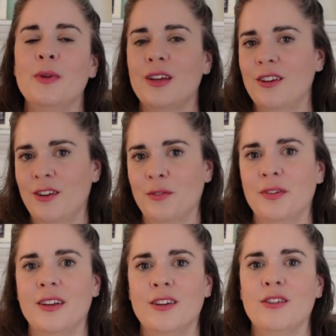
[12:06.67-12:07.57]
You could
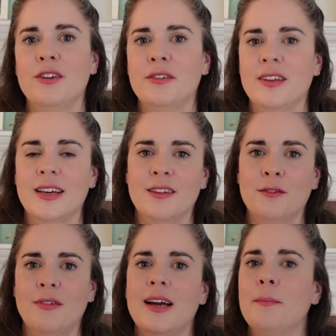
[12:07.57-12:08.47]
obviously just use it as a
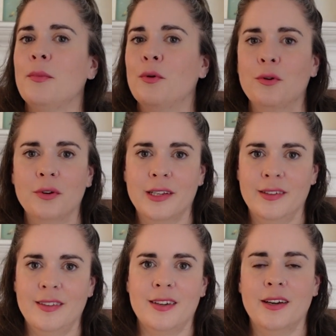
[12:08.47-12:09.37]
wrap or as
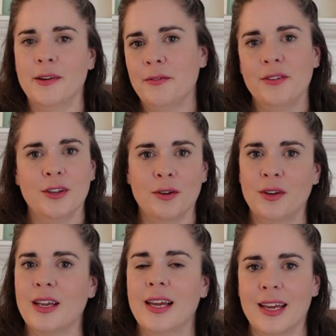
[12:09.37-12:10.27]
a scarf, so
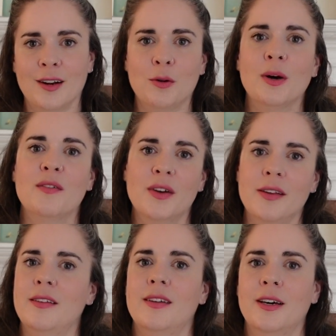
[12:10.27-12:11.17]
again, quite
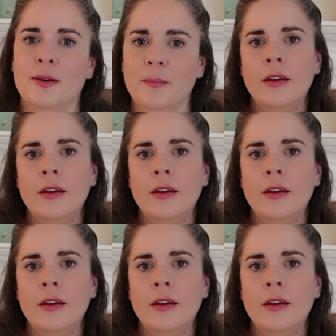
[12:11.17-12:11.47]
versatile.